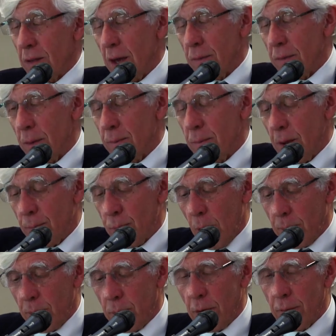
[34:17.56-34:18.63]
the
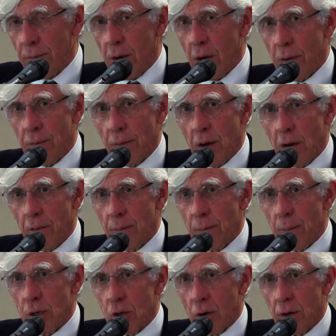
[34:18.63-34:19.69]
problem of
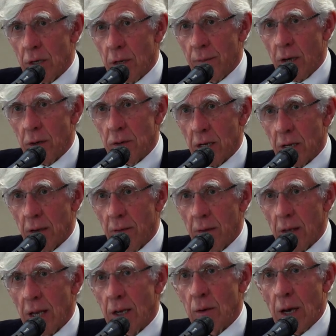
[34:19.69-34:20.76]
majority voting,
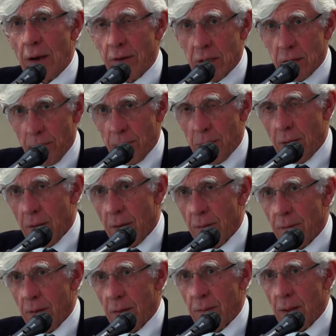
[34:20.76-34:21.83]
and you're having to.
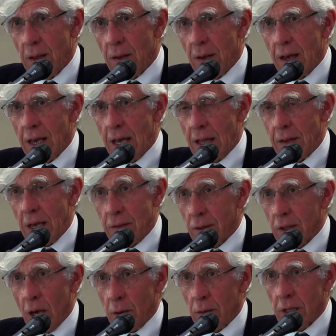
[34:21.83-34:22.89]
And it's
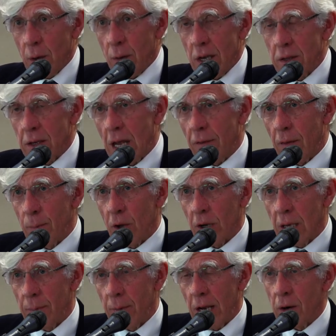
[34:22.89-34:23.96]
so easy to have a
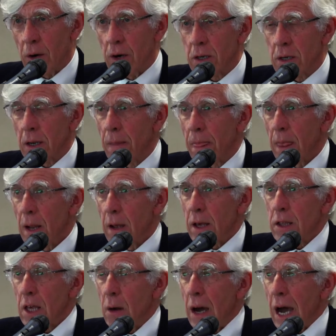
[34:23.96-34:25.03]
blocking minority.
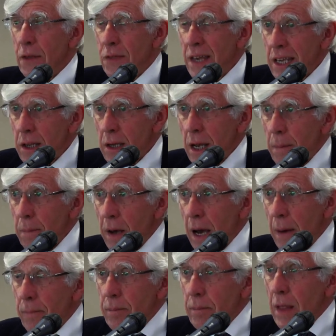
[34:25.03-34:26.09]
So I think
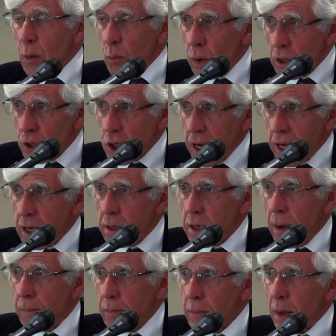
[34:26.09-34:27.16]
it will change,
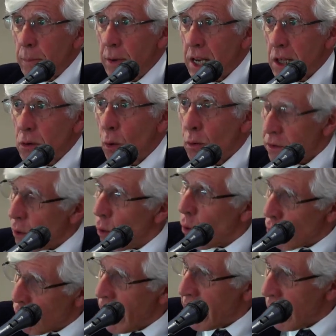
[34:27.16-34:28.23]
but it's also
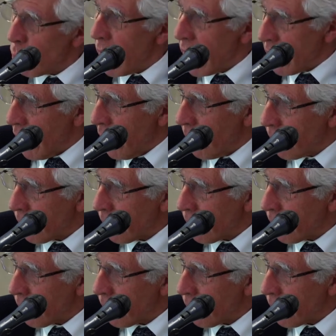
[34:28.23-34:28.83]
already weaker.